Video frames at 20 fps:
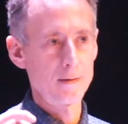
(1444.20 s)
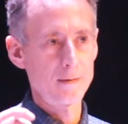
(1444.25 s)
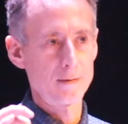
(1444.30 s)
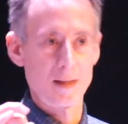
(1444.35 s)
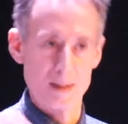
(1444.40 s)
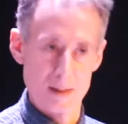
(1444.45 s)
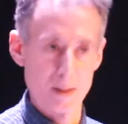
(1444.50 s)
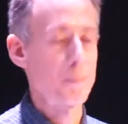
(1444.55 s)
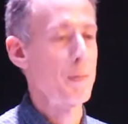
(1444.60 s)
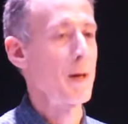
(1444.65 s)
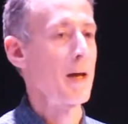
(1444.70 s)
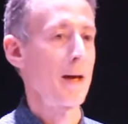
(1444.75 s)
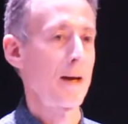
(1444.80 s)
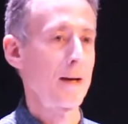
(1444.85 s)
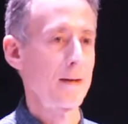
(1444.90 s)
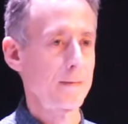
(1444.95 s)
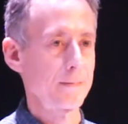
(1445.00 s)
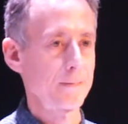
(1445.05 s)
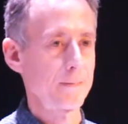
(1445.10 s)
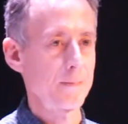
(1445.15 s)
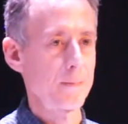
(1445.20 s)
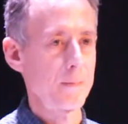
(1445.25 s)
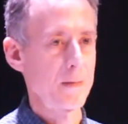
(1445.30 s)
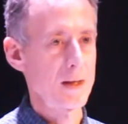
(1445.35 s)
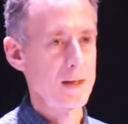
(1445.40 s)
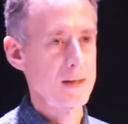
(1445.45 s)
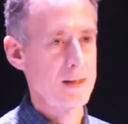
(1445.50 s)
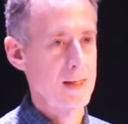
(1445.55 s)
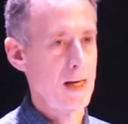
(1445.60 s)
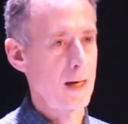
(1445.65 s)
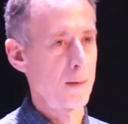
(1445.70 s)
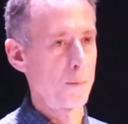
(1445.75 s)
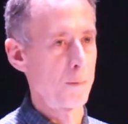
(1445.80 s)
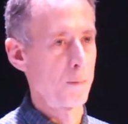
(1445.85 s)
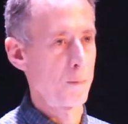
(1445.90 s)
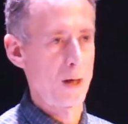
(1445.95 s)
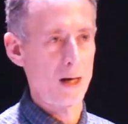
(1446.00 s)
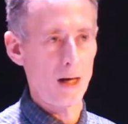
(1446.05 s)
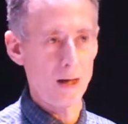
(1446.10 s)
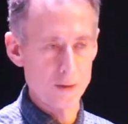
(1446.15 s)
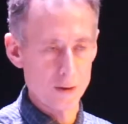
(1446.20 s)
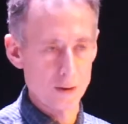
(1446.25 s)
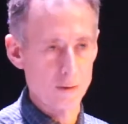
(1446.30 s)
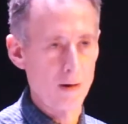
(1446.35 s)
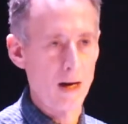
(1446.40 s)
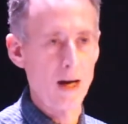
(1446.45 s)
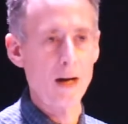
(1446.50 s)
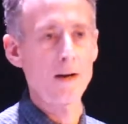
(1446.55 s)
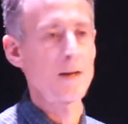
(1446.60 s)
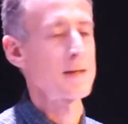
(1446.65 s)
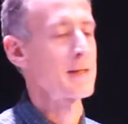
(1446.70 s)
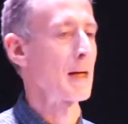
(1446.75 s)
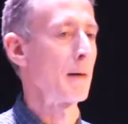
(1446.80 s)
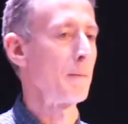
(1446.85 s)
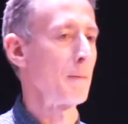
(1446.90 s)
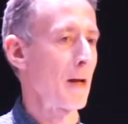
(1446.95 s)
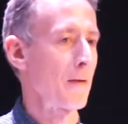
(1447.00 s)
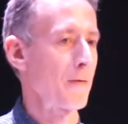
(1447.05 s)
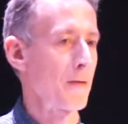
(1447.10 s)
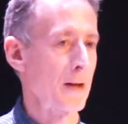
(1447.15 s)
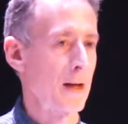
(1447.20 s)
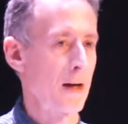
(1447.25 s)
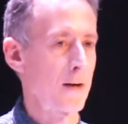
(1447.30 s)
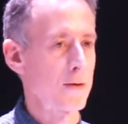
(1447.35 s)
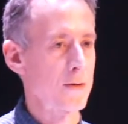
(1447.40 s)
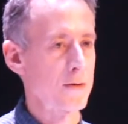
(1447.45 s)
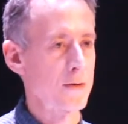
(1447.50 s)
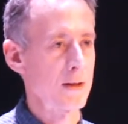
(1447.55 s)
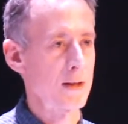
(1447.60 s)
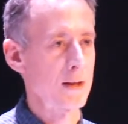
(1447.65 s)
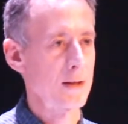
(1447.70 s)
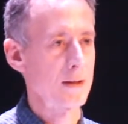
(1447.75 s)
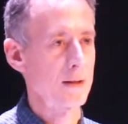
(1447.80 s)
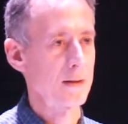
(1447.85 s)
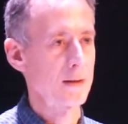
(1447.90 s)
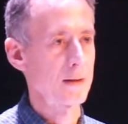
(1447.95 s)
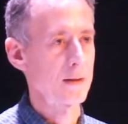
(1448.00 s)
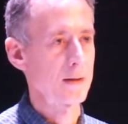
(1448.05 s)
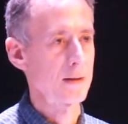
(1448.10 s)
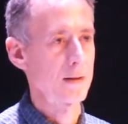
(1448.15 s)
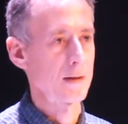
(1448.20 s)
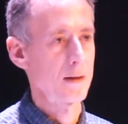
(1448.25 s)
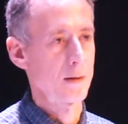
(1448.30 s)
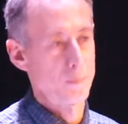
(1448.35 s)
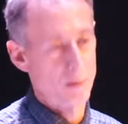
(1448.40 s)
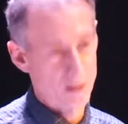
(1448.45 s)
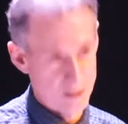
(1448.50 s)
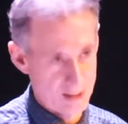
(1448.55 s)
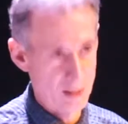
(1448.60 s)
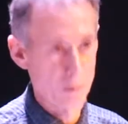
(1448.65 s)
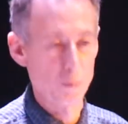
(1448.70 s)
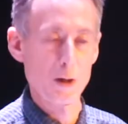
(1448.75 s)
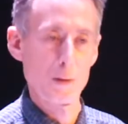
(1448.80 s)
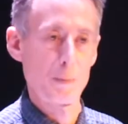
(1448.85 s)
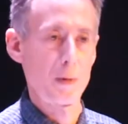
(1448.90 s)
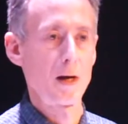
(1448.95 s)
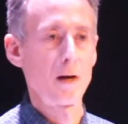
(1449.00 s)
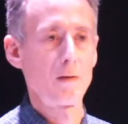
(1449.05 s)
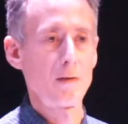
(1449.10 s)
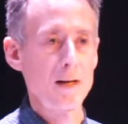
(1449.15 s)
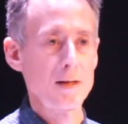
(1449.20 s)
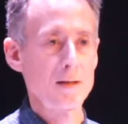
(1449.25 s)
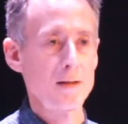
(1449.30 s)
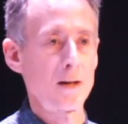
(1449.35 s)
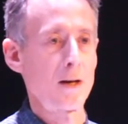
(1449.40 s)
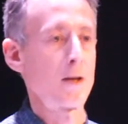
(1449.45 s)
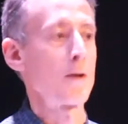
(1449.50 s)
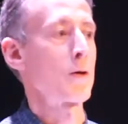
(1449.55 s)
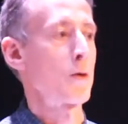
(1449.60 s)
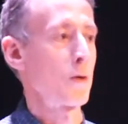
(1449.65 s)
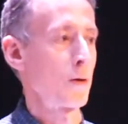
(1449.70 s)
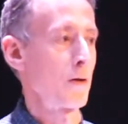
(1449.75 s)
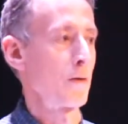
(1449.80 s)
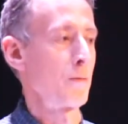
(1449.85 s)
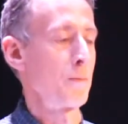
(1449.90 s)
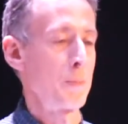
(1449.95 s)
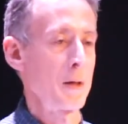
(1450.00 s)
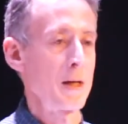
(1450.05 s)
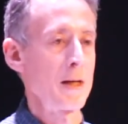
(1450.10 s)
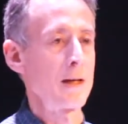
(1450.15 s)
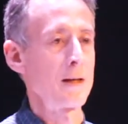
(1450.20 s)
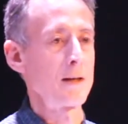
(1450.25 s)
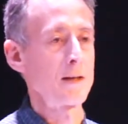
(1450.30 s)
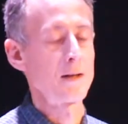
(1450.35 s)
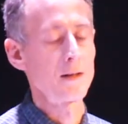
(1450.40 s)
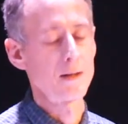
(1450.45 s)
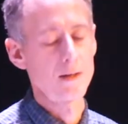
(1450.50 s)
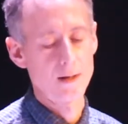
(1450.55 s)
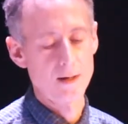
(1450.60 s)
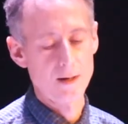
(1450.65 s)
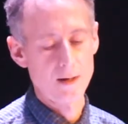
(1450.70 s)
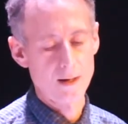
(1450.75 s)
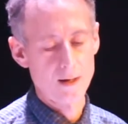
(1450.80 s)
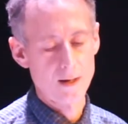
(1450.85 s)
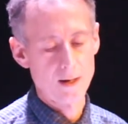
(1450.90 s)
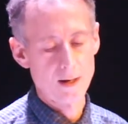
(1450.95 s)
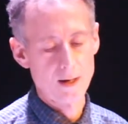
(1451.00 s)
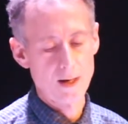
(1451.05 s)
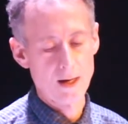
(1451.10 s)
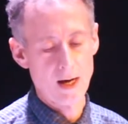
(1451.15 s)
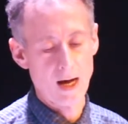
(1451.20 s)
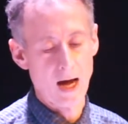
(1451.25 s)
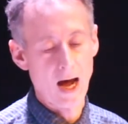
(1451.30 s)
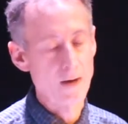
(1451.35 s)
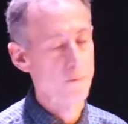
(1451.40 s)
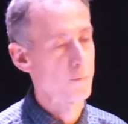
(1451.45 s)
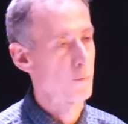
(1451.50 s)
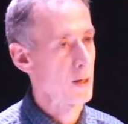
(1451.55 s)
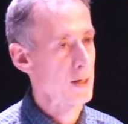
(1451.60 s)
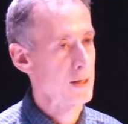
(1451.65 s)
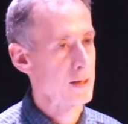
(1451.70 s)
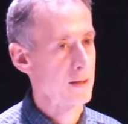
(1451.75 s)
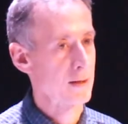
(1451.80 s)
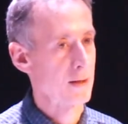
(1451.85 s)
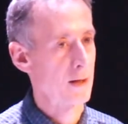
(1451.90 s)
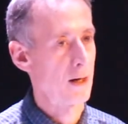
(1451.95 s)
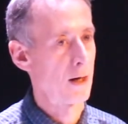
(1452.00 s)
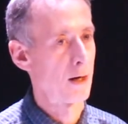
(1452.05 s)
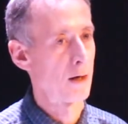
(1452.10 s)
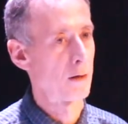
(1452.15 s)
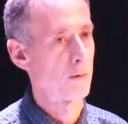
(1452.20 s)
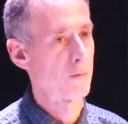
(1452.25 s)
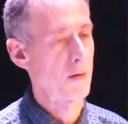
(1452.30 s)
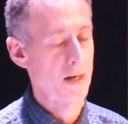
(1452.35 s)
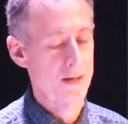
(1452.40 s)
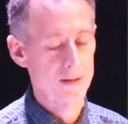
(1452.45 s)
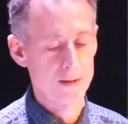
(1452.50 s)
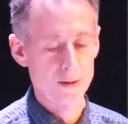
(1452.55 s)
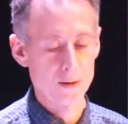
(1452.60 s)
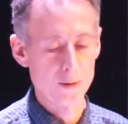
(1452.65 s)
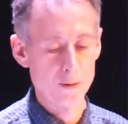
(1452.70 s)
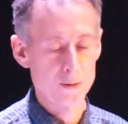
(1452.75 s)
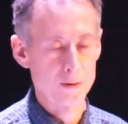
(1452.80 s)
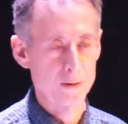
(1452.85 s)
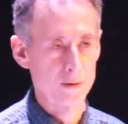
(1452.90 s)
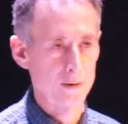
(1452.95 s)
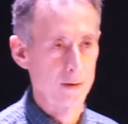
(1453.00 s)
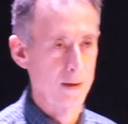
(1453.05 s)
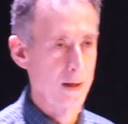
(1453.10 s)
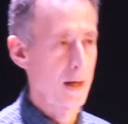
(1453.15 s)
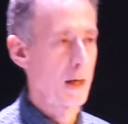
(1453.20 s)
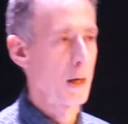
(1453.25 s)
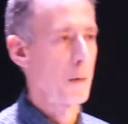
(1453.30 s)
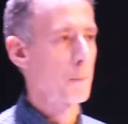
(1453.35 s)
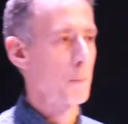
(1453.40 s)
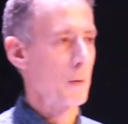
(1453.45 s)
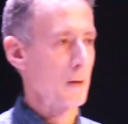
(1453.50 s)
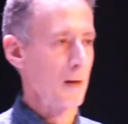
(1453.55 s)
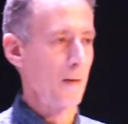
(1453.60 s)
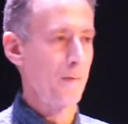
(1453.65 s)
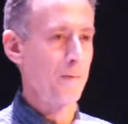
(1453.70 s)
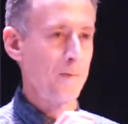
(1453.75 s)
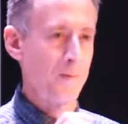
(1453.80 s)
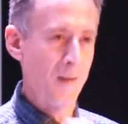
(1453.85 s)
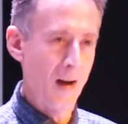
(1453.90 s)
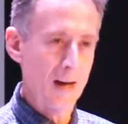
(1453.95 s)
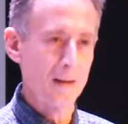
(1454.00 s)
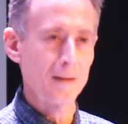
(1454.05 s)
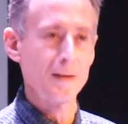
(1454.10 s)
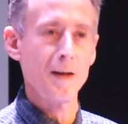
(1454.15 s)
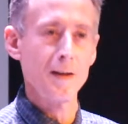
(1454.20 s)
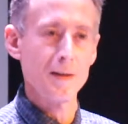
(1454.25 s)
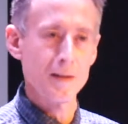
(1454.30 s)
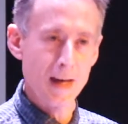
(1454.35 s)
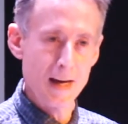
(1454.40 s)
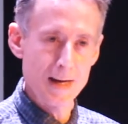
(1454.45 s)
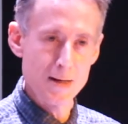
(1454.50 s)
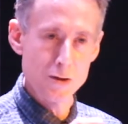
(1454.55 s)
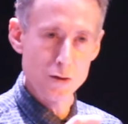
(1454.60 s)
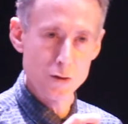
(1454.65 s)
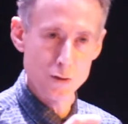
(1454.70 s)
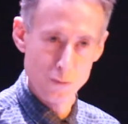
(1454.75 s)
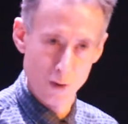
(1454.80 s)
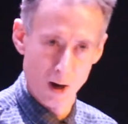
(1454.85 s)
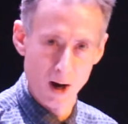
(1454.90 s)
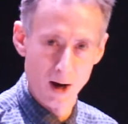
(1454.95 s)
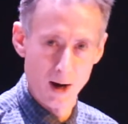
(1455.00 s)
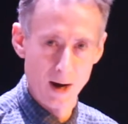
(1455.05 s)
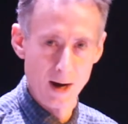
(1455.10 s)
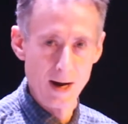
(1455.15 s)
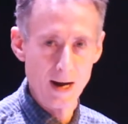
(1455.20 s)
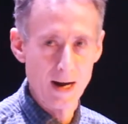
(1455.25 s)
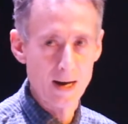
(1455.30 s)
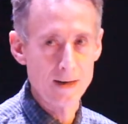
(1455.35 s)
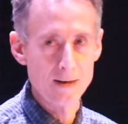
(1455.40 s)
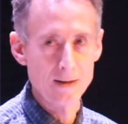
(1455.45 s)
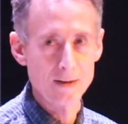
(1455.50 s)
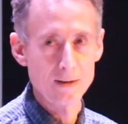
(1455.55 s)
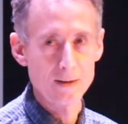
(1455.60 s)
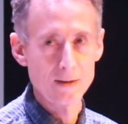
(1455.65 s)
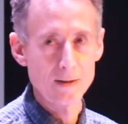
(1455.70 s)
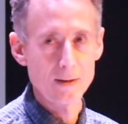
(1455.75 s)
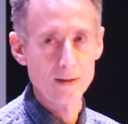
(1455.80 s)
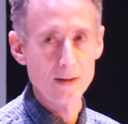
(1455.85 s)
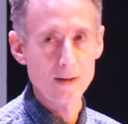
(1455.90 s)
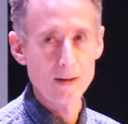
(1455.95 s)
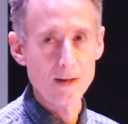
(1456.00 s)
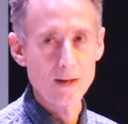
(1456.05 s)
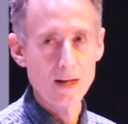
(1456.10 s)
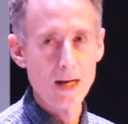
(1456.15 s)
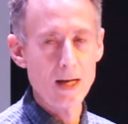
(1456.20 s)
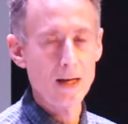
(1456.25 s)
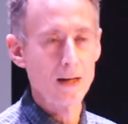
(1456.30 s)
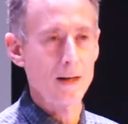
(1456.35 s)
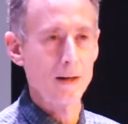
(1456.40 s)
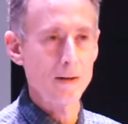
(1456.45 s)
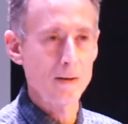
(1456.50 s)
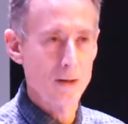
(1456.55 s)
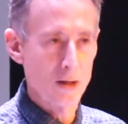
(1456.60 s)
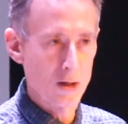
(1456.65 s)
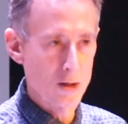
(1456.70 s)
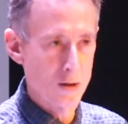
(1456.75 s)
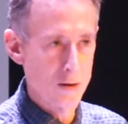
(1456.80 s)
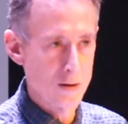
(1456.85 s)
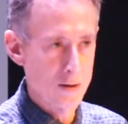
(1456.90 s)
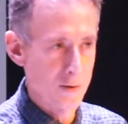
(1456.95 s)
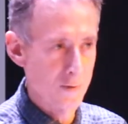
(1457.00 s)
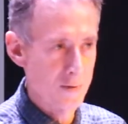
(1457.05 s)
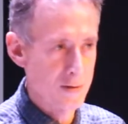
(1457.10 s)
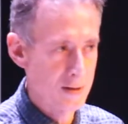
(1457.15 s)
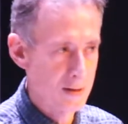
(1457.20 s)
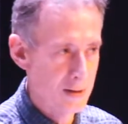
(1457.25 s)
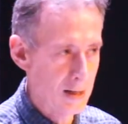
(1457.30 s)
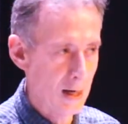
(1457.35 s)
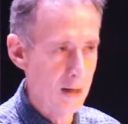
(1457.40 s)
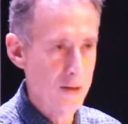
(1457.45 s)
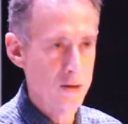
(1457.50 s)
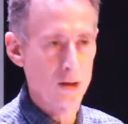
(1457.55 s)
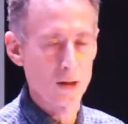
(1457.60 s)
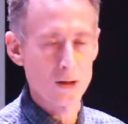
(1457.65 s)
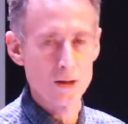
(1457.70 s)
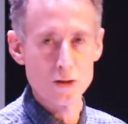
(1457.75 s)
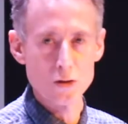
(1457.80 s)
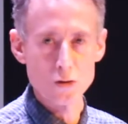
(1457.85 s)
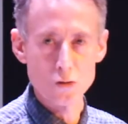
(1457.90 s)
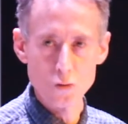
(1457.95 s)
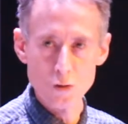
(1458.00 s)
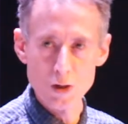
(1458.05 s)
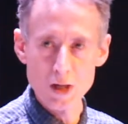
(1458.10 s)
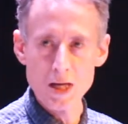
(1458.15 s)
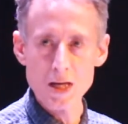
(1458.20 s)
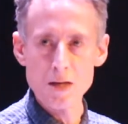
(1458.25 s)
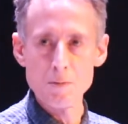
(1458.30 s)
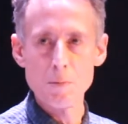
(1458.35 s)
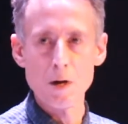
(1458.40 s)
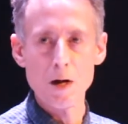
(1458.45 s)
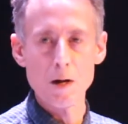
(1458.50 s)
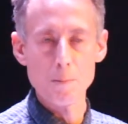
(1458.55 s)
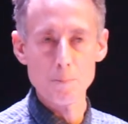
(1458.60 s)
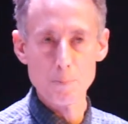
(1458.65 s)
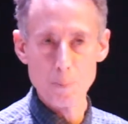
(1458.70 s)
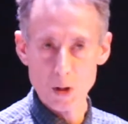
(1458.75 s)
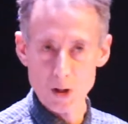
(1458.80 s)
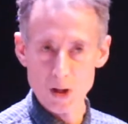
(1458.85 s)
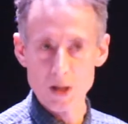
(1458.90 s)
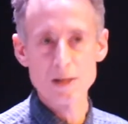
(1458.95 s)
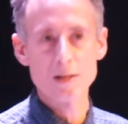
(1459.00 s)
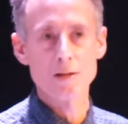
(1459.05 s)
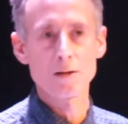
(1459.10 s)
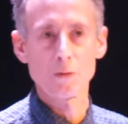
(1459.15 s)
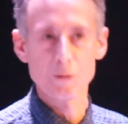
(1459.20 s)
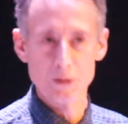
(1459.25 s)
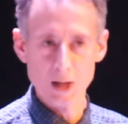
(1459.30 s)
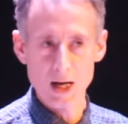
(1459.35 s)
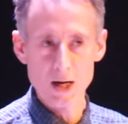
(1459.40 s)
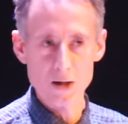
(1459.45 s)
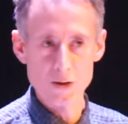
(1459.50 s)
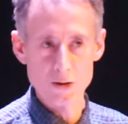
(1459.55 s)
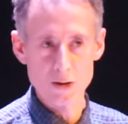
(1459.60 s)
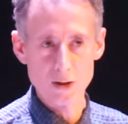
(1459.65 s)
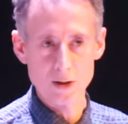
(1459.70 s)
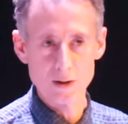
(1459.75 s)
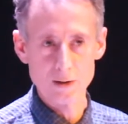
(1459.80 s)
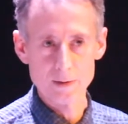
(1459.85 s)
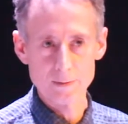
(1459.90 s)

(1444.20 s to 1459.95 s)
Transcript: disappear. Some went underground and some left the country, because they would have been arrested and could have been at risk of execution. But the fact that they tried in conditions of such extreme personal danger,